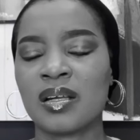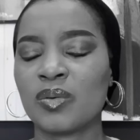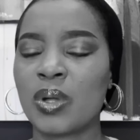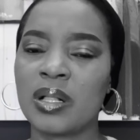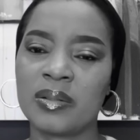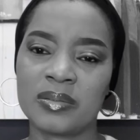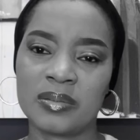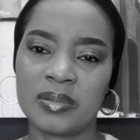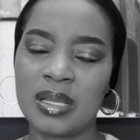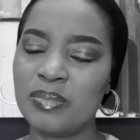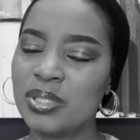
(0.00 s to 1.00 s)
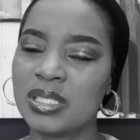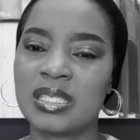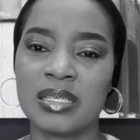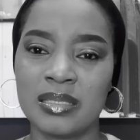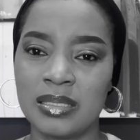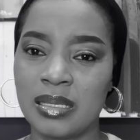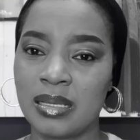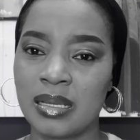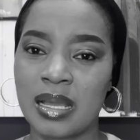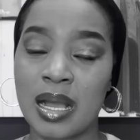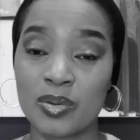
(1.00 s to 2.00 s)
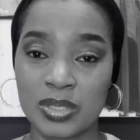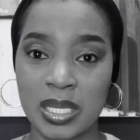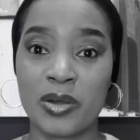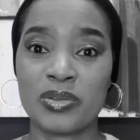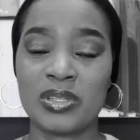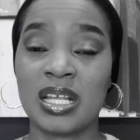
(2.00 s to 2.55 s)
Well, NBC, I'll tell you